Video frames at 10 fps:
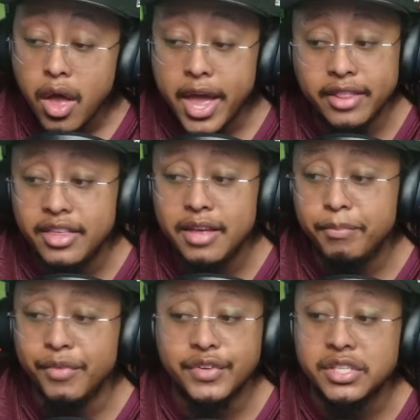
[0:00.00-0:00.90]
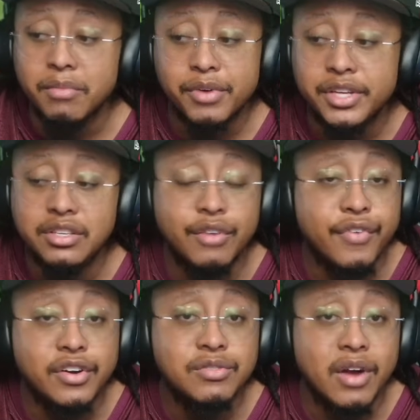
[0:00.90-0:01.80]
And then, but for some reason, your
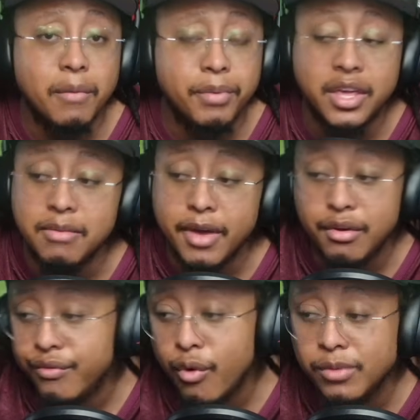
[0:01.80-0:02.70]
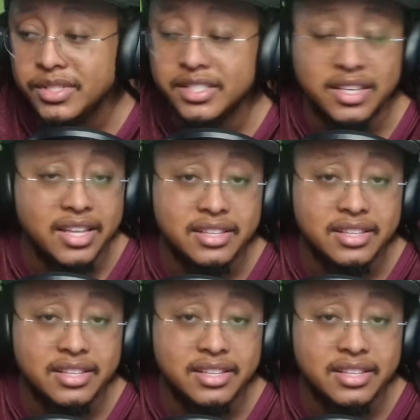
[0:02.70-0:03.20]
first round pick, Emmanuel Forbes, doesn't get the